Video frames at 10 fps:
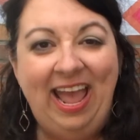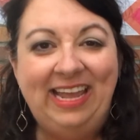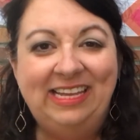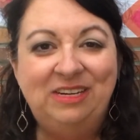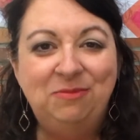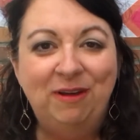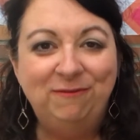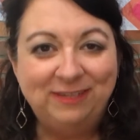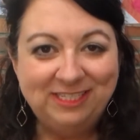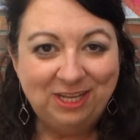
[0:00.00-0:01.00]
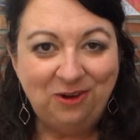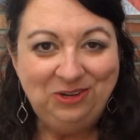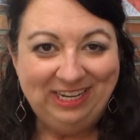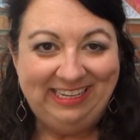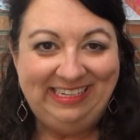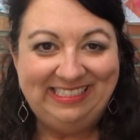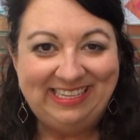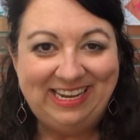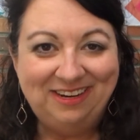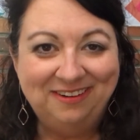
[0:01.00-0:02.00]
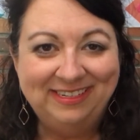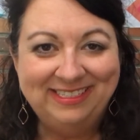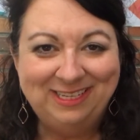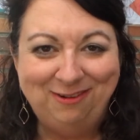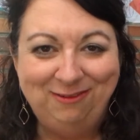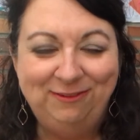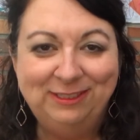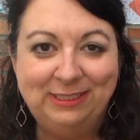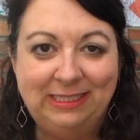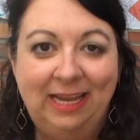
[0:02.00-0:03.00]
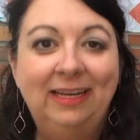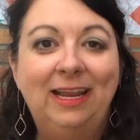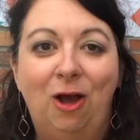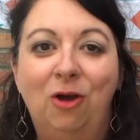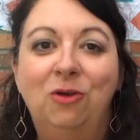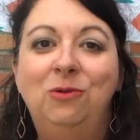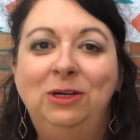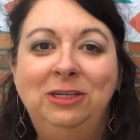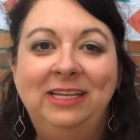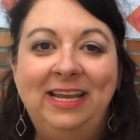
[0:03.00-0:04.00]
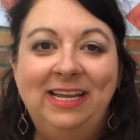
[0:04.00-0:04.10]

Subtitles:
and my friend Tonya is here, and so it feels slightly awkward